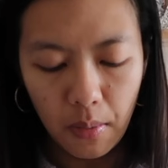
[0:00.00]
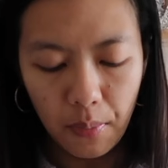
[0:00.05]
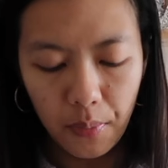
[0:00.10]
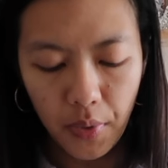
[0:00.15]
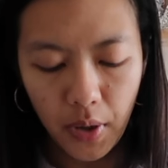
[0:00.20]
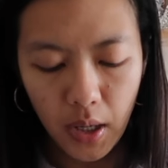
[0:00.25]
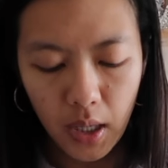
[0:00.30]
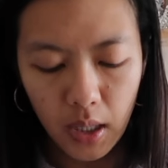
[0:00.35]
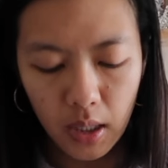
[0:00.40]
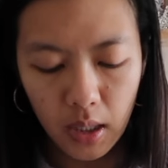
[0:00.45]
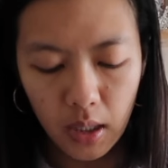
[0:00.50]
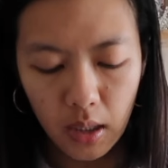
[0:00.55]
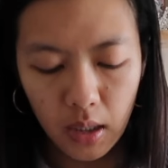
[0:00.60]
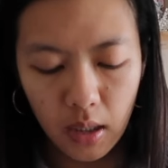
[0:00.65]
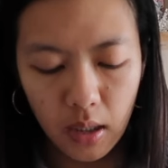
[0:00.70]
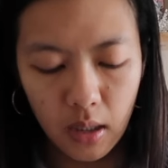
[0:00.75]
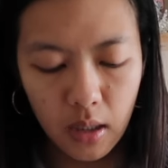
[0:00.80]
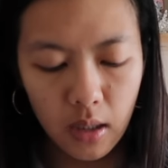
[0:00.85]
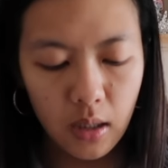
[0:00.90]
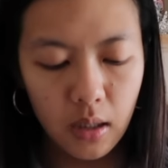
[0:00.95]
but
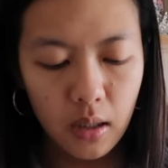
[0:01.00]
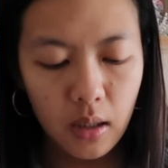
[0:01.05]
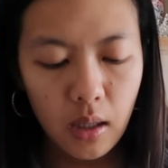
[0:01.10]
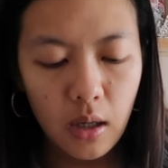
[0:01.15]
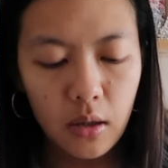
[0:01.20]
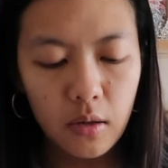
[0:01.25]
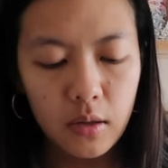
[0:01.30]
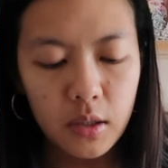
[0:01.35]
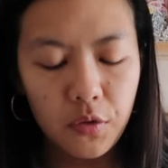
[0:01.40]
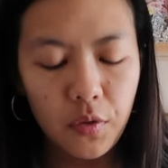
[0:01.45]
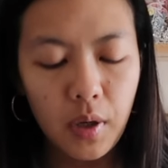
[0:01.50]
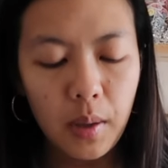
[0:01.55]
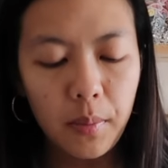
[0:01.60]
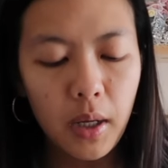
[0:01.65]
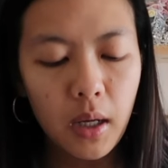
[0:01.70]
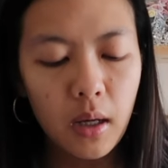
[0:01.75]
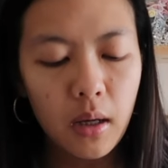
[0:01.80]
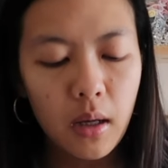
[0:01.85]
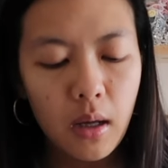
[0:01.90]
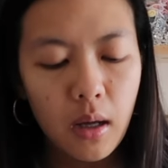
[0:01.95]
out of
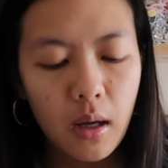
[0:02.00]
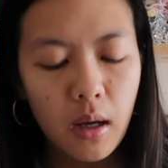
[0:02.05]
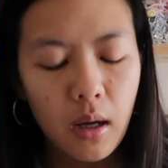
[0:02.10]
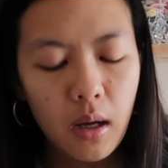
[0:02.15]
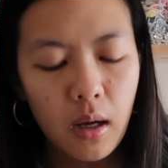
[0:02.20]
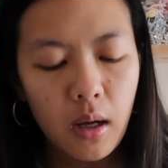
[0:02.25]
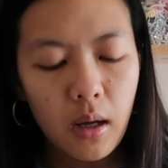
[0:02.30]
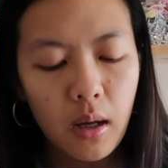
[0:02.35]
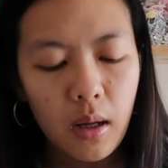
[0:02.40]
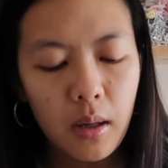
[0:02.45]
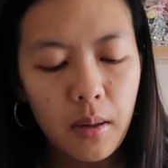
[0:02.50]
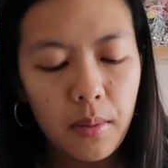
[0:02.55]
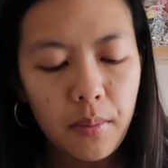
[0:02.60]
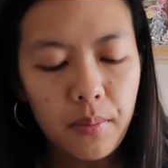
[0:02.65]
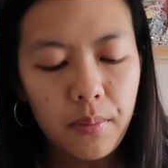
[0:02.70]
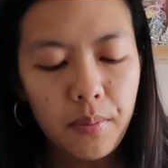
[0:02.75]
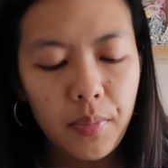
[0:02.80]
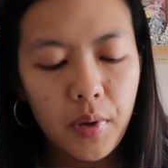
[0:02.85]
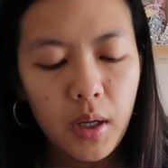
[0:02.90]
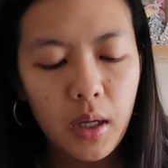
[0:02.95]
ceramic.
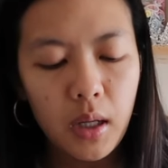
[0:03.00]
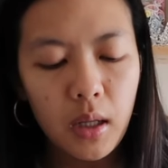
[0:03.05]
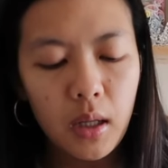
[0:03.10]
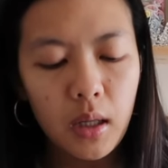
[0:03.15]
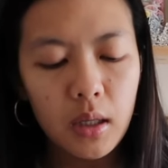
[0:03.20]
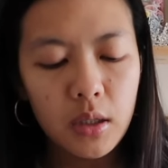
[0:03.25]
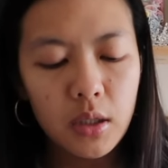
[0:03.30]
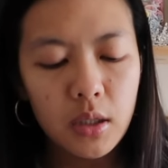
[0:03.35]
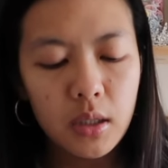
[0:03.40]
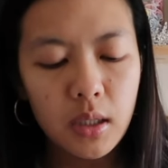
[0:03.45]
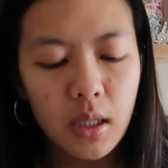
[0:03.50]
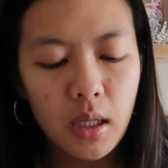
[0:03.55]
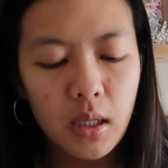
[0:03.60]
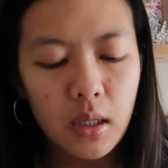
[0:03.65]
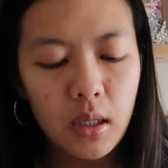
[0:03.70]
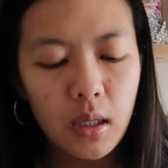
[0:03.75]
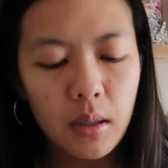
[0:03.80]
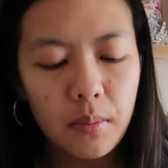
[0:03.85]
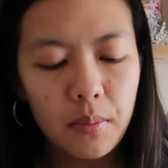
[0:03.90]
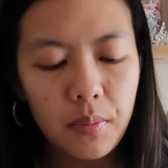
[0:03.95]
But it just
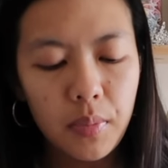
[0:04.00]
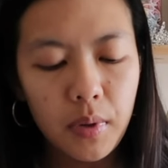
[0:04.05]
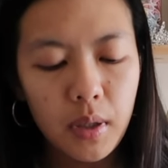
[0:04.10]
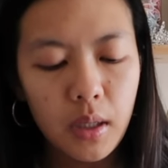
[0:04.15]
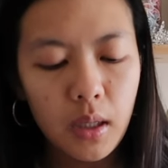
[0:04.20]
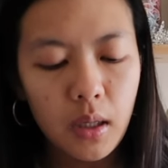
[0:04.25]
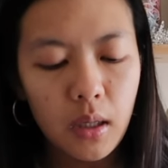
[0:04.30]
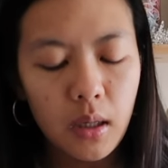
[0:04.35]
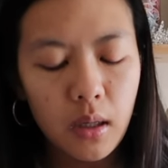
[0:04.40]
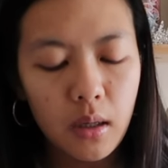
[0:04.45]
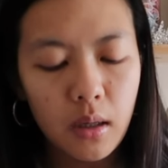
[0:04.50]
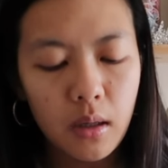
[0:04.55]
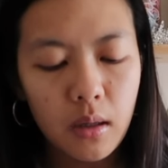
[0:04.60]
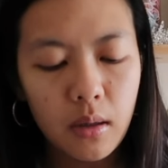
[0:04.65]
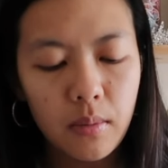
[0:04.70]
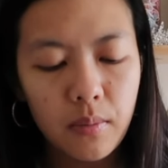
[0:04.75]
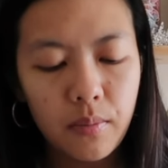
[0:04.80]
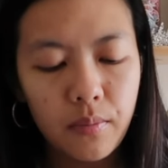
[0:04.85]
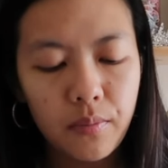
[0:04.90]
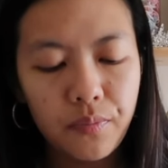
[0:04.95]
ended up being
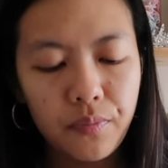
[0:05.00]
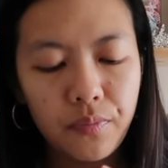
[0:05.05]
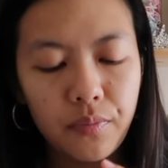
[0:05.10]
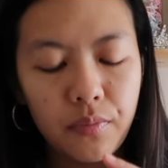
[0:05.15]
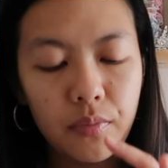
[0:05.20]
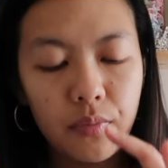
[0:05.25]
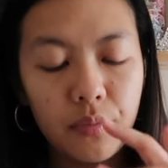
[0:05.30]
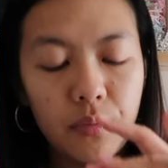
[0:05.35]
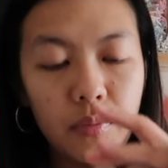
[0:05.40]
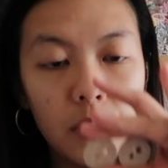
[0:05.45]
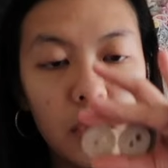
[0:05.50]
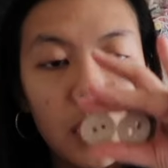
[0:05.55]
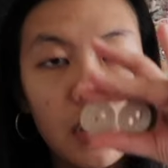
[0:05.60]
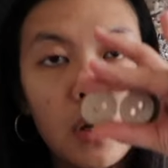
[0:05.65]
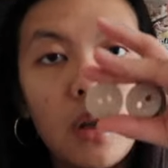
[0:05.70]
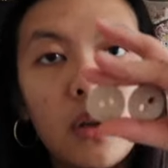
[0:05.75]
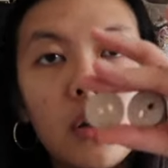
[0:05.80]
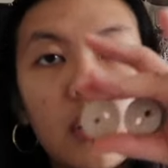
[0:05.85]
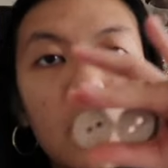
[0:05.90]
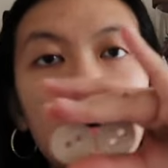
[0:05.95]
the
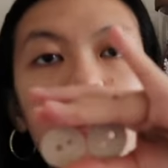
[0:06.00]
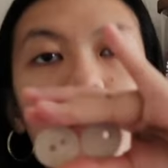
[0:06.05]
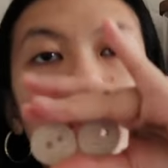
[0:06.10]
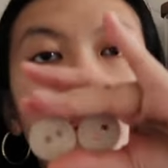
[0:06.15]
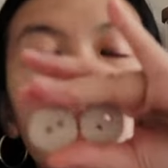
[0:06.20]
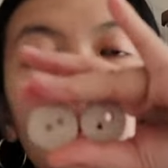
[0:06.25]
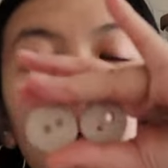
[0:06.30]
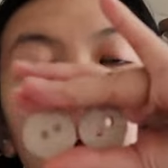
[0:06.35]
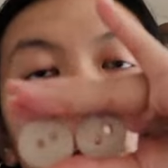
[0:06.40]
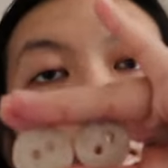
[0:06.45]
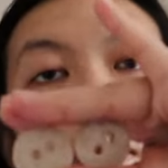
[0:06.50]
color being